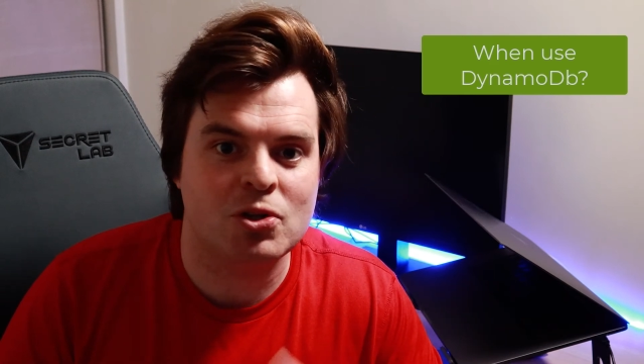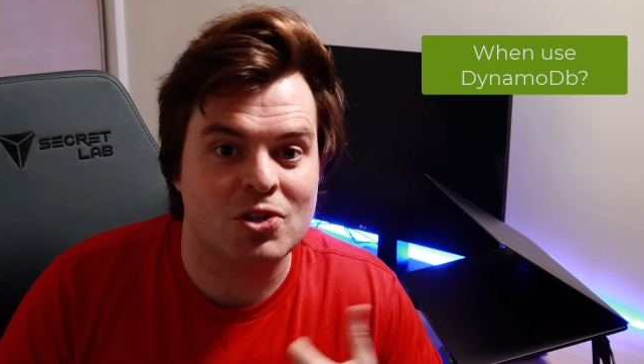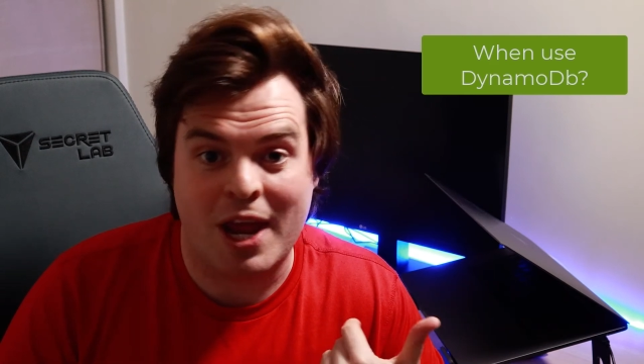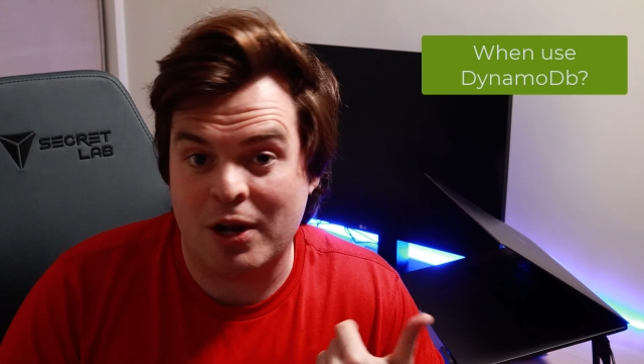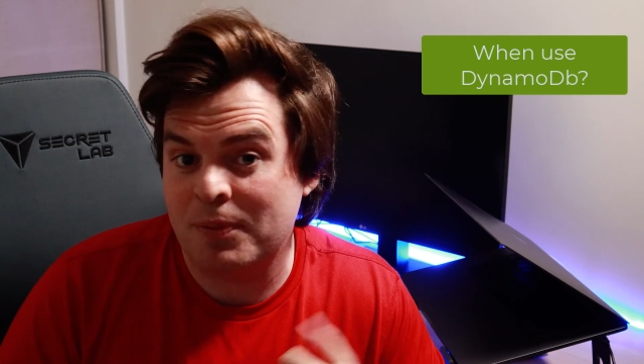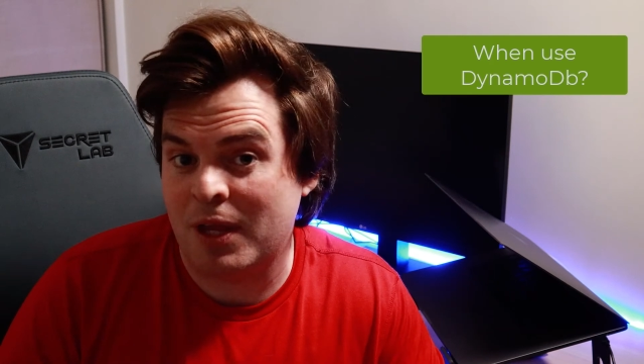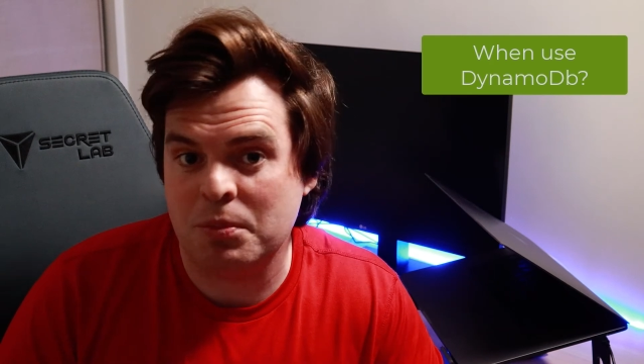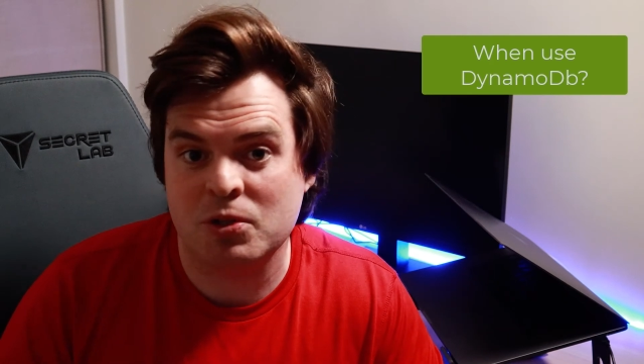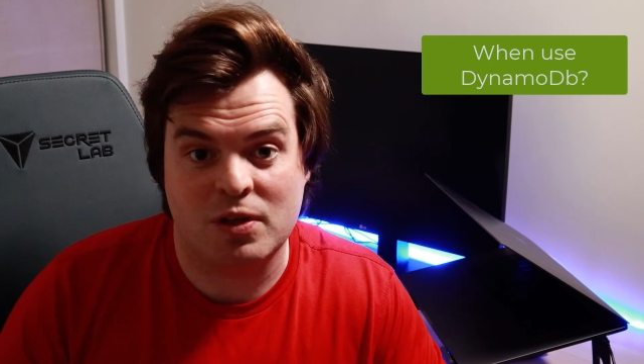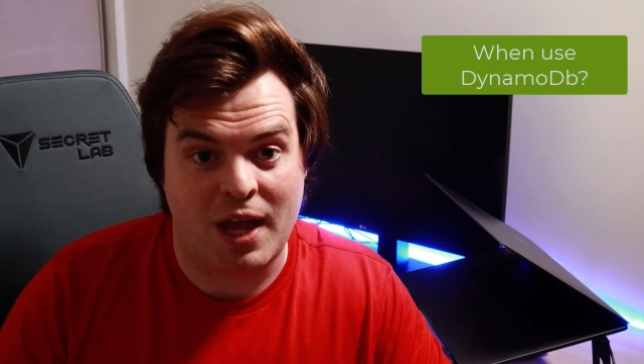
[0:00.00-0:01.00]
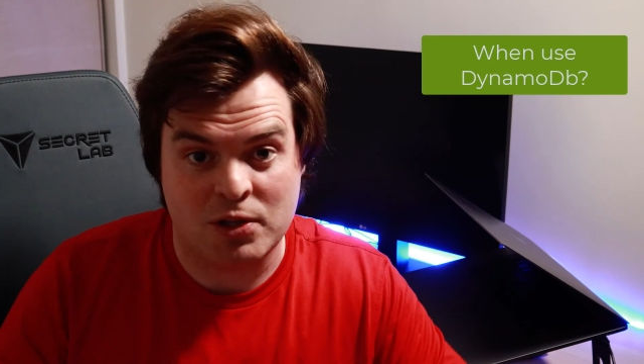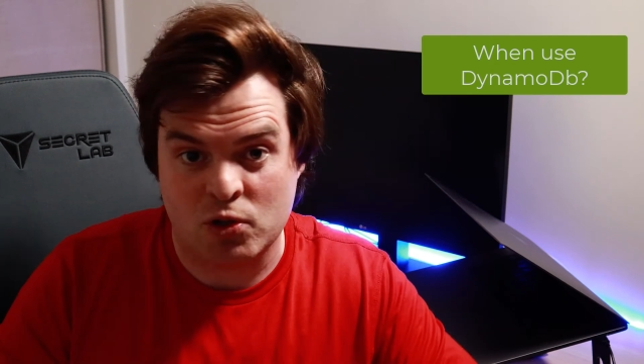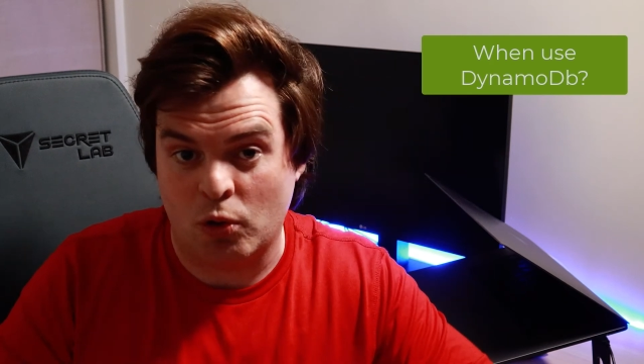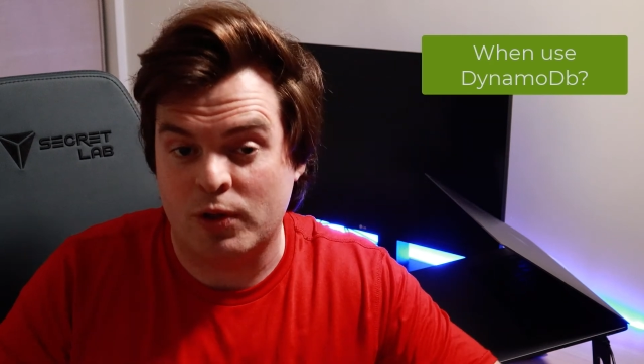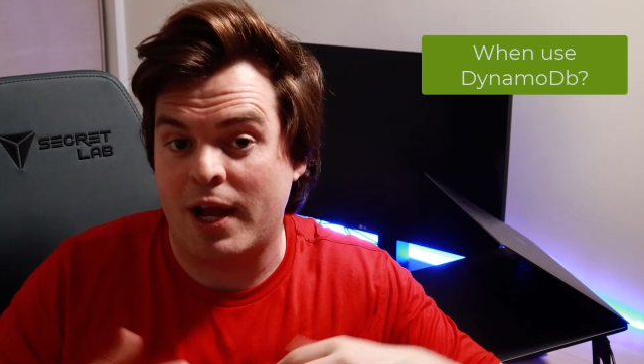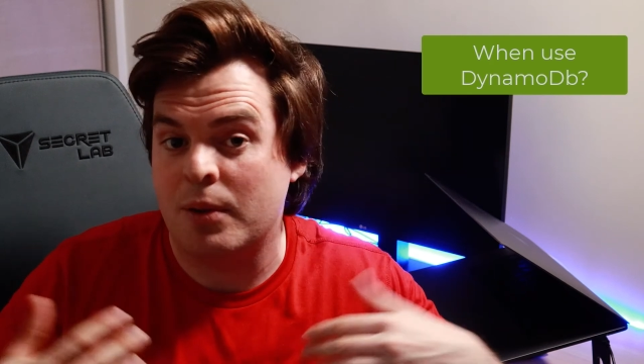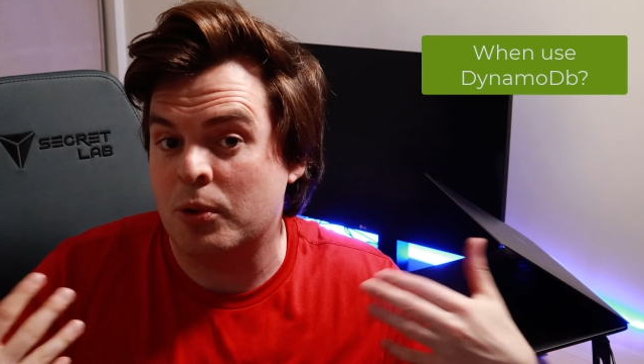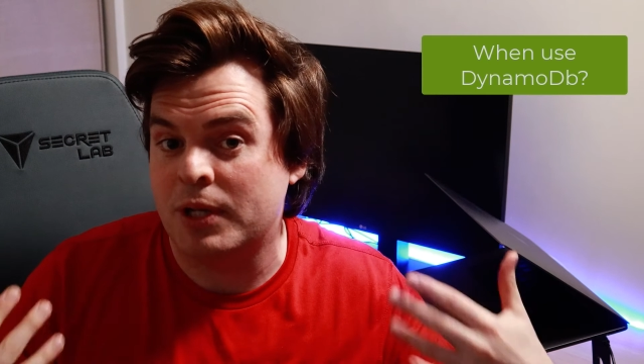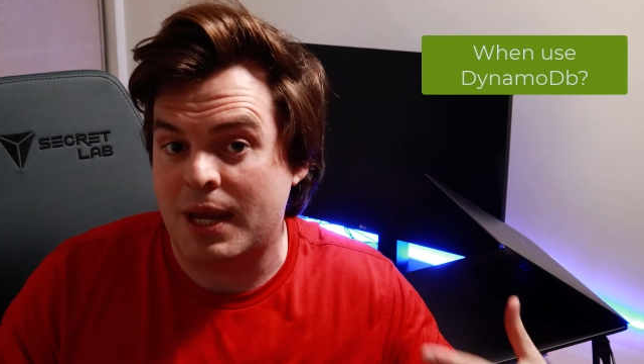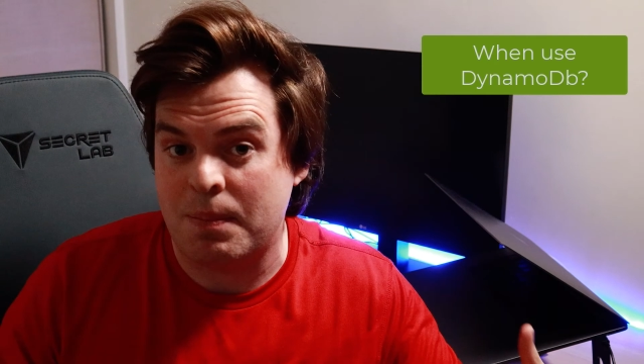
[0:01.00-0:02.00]
sign up tables, that's all
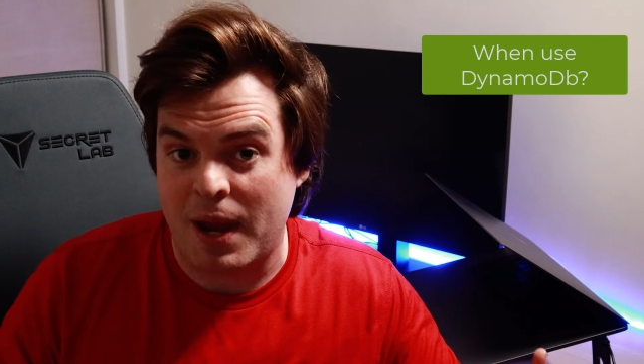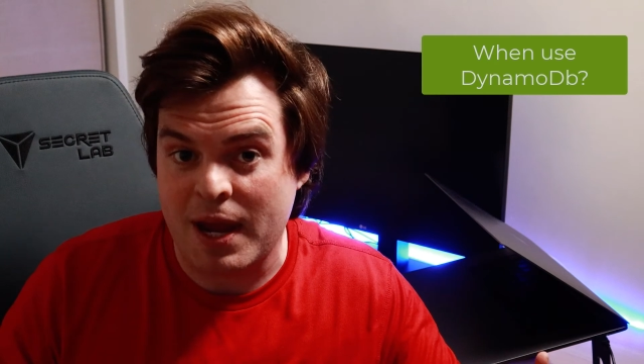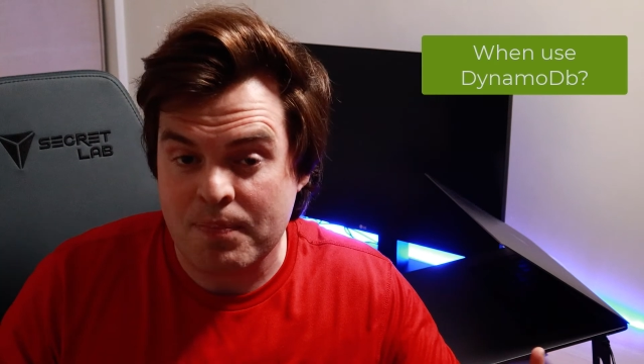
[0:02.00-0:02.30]
DynamoDB.